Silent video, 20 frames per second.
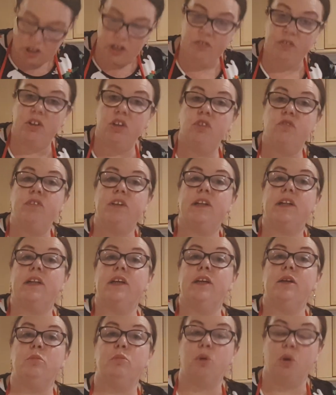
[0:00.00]
have a lovely
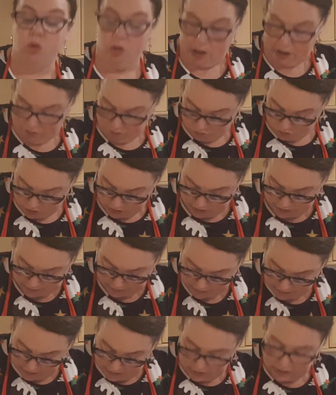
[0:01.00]
clean bowl after this.
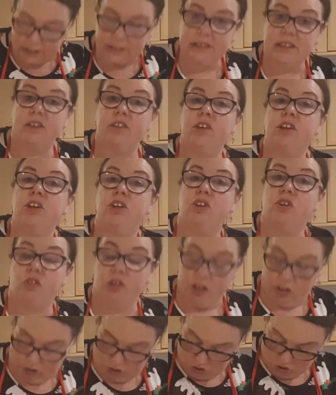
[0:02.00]
That's how you know
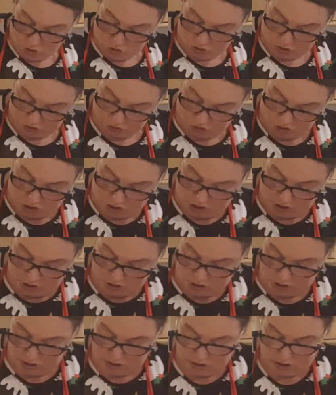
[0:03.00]
your dough is right.
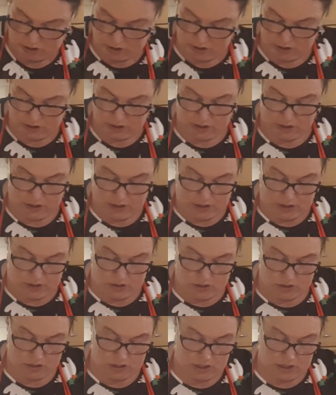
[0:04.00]

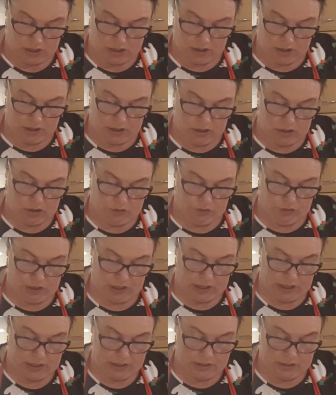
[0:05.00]
Just take it, get it off your
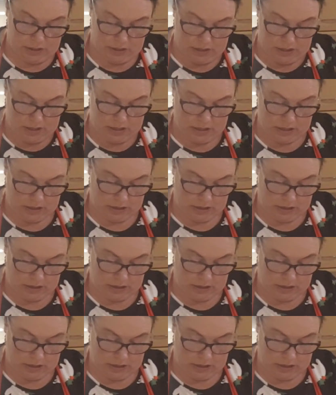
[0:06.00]
hands.